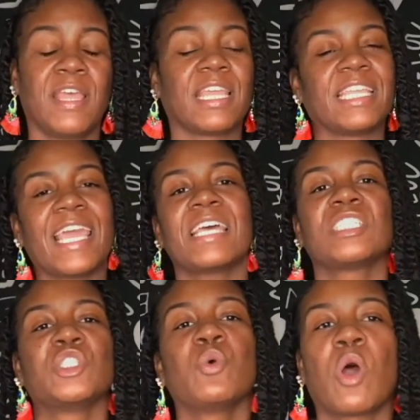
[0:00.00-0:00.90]

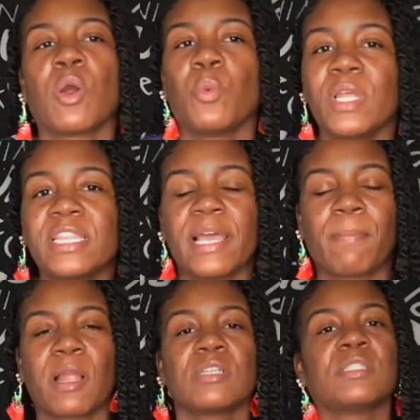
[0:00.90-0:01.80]
Yes, you are with that
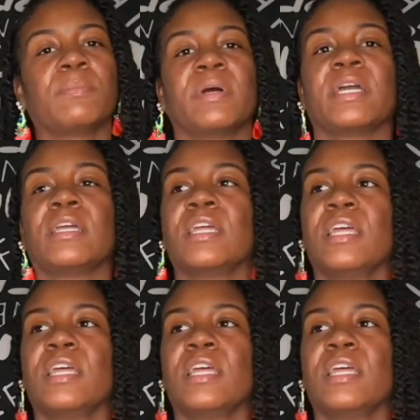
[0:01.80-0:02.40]
person, but